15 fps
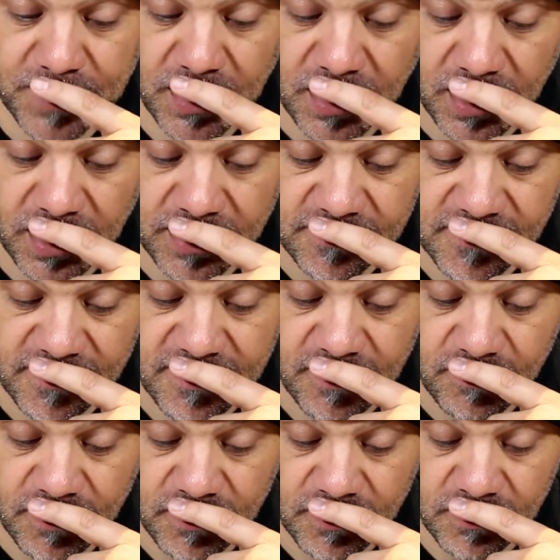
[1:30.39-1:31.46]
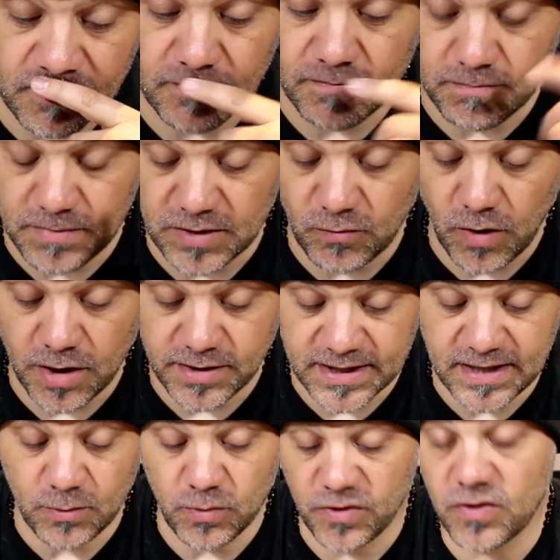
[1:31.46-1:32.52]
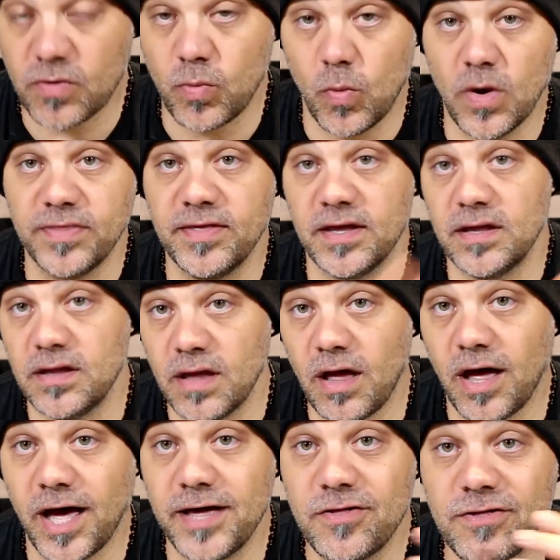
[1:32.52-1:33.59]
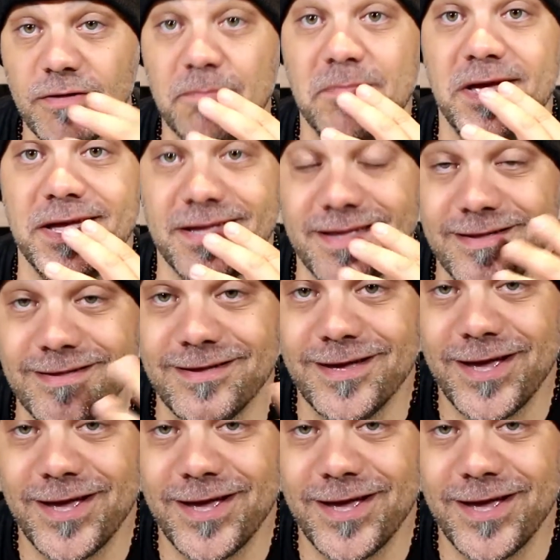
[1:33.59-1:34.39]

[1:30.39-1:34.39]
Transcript: to Min Ron was one that I submitted,